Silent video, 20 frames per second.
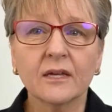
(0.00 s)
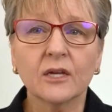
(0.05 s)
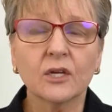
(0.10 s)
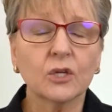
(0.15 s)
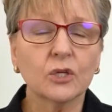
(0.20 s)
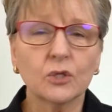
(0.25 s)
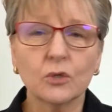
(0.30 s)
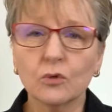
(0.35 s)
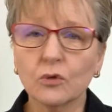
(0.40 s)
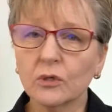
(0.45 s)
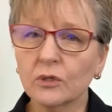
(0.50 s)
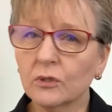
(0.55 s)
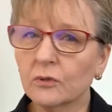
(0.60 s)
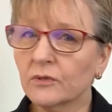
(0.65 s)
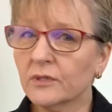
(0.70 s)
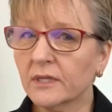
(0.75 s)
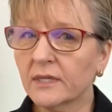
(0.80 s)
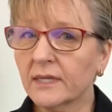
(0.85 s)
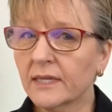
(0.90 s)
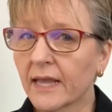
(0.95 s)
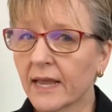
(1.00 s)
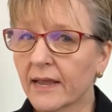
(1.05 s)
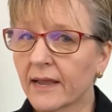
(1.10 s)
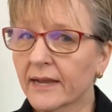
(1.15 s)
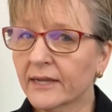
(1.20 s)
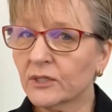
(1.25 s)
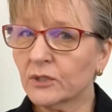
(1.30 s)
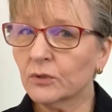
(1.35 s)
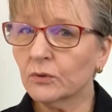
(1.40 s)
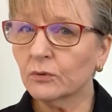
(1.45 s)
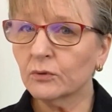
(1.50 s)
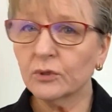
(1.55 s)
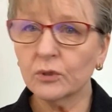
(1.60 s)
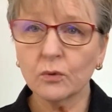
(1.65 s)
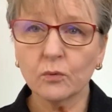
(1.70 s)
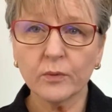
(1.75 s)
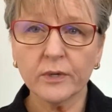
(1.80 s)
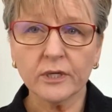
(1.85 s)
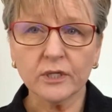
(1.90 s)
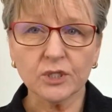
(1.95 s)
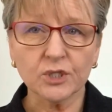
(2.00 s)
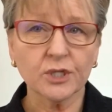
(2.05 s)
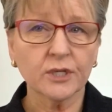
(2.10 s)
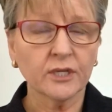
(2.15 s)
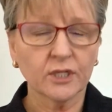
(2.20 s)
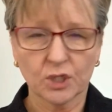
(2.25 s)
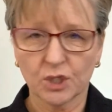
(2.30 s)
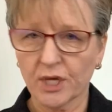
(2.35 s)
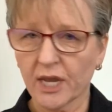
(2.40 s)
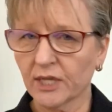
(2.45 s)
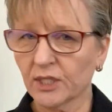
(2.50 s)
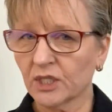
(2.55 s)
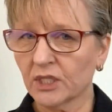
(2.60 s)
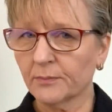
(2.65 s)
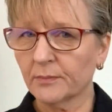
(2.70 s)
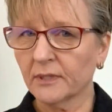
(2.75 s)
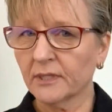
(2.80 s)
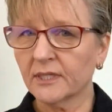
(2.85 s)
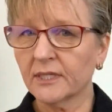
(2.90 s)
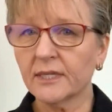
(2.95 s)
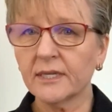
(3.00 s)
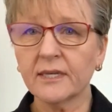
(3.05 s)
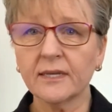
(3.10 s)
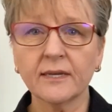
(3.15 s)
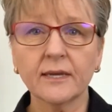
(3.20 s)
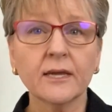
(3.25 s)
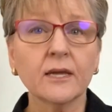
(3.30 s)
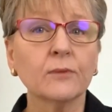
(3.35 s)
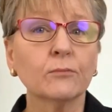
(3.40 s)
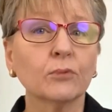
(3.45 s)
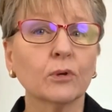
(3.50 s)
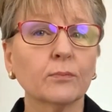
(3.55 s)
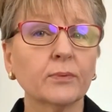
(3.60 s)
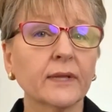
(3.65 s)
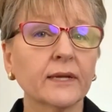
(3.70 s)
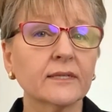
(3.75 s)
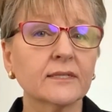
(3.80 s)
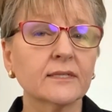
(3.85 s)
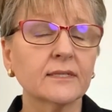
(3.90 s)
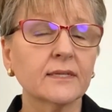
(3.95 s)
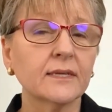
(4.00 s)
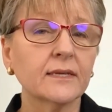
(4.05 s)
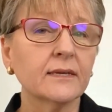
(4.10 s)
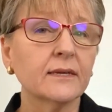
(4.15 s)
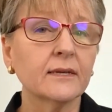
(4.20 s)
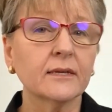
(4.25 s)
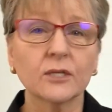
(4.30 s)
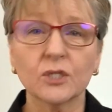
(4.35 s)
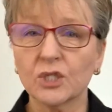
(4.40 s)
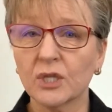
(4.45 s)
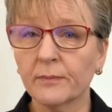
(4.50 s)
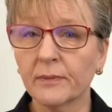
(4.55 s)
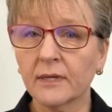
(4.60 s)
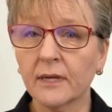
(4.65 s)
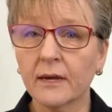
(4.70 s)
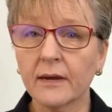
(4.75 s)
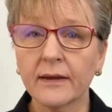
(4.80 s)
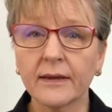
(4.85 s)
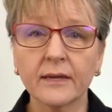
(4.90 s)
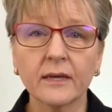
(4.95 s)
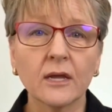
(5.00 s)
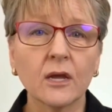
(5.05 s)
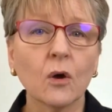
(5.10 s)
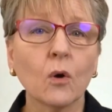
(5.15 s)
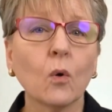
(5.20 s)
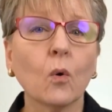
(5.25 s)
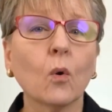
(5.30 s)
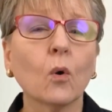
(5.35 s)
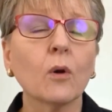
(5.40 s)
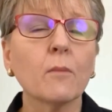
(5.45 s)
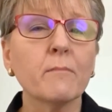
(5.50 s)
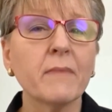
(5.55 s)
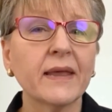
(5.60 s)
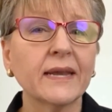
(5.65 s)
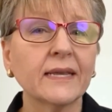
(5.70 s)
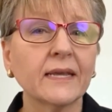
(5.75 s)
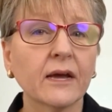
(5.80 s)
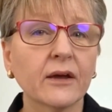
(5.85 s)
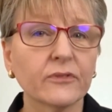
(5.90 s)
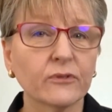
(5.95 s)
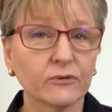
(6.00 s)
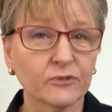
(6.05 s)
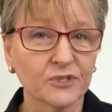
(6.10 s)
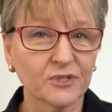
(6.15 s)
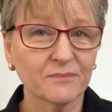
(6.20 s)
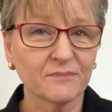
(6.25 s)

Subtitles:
You can use any AI tool you wish, ChatGPT, Perplexity, Gemini, or many others.